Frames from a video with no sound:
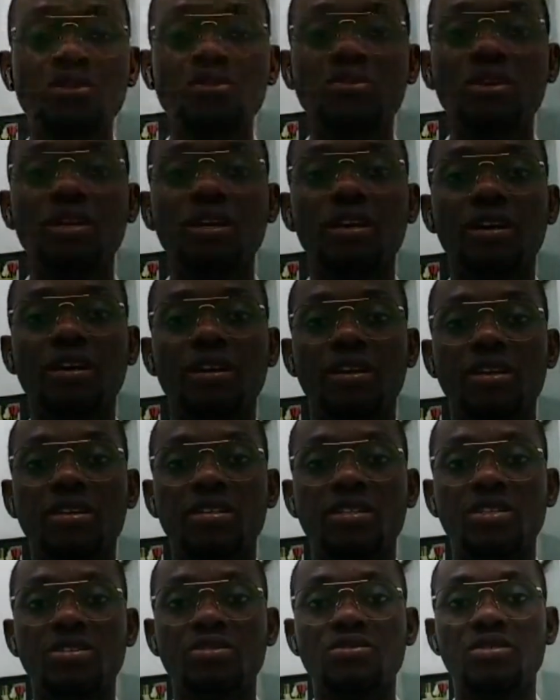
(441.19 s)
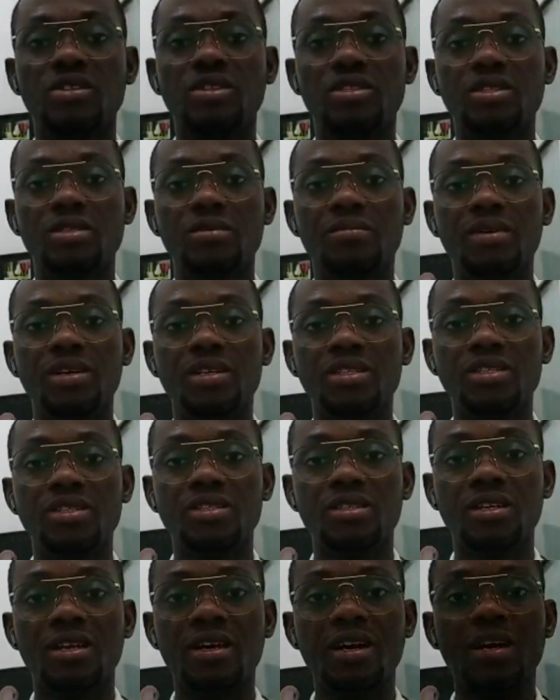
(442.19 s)
do the necessary
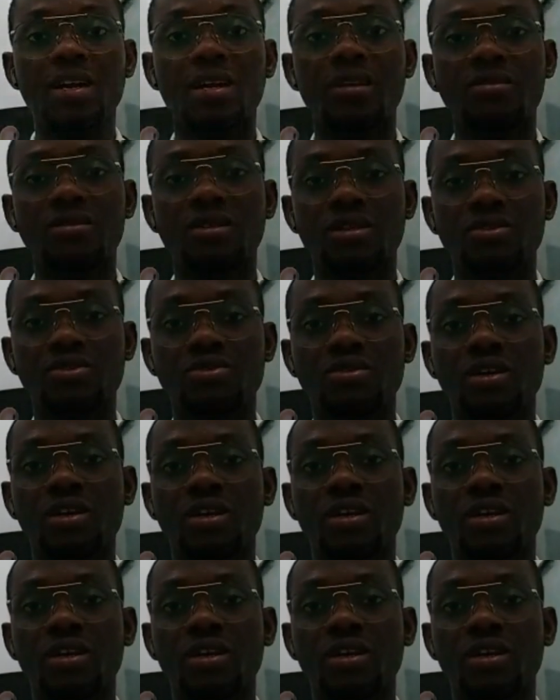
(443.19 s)
estimation that allows us to